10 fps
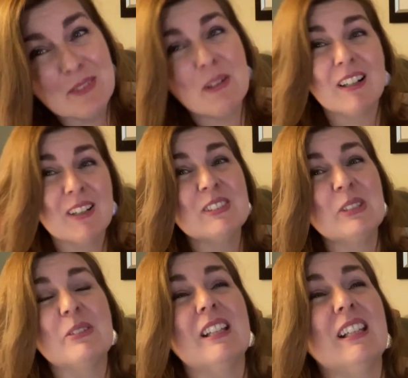welcome
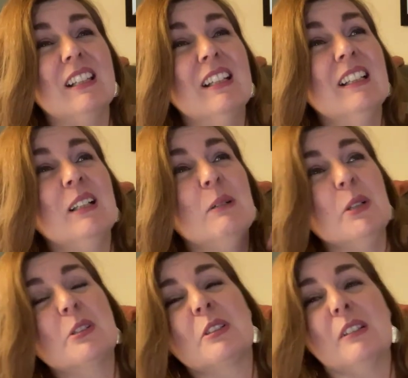to the
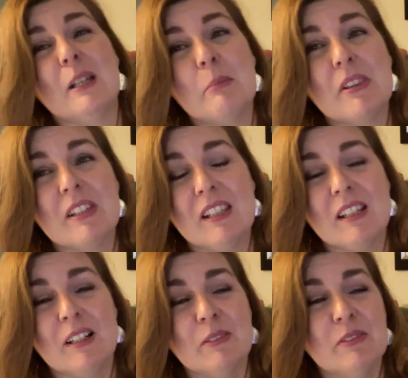emotional
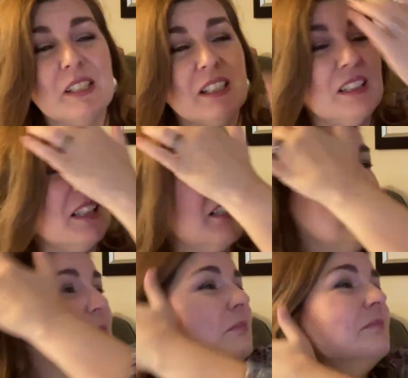empathy of the
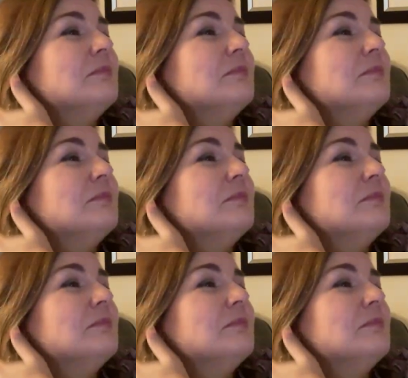um,